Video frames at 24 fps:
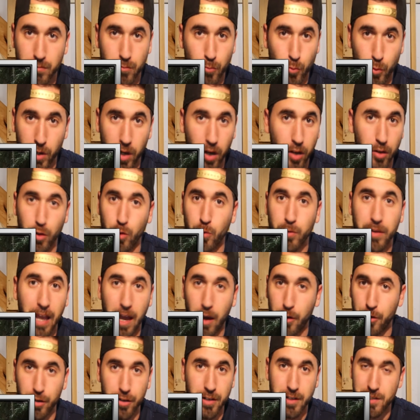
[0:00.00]
we all know
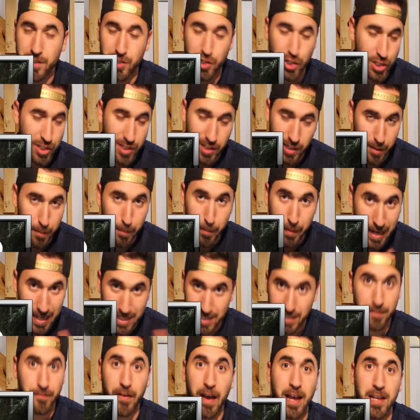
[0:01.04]
Counter is just an
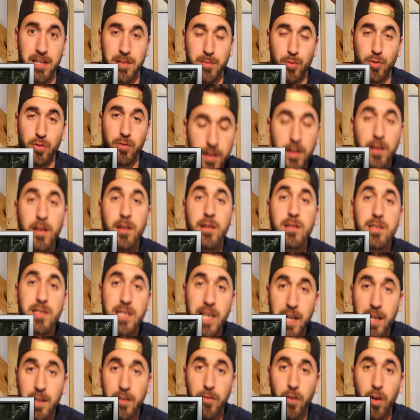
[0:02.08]
amazing fast move.
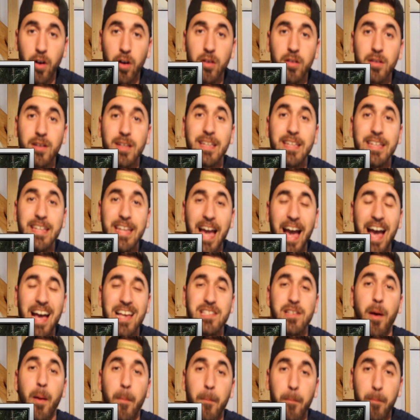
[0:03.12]
Second of all, he
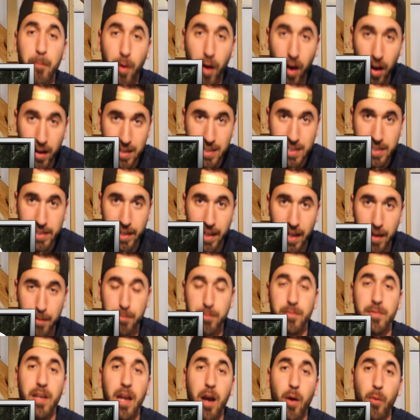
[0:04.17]
has Body Slam.
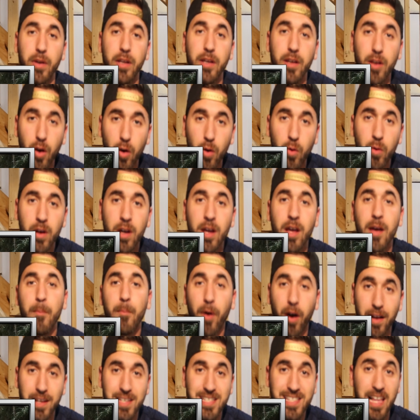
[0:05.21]
Now we know
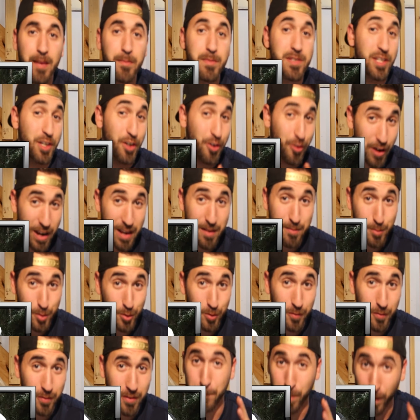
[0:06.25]
Body Slam is a great
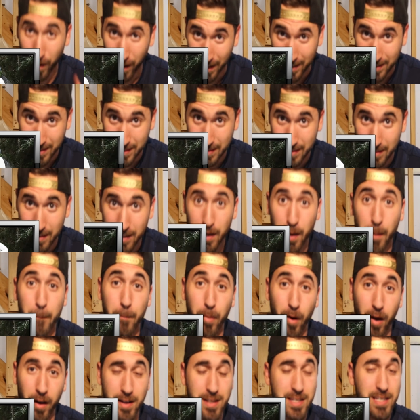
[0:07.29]
move, but
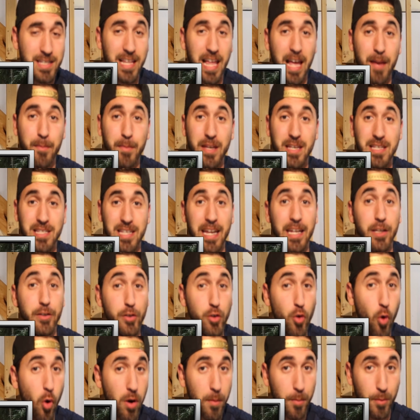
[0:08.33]
Body Slam is a
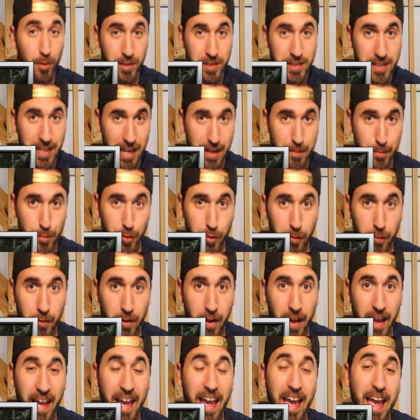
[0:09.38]
normal type move.
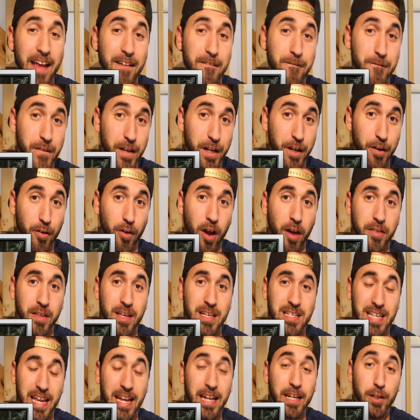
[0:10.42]
And Vigoroth
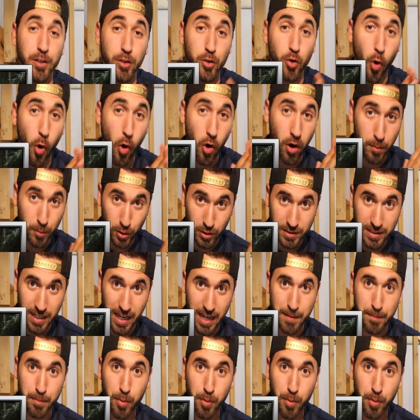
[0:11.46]
is a normal type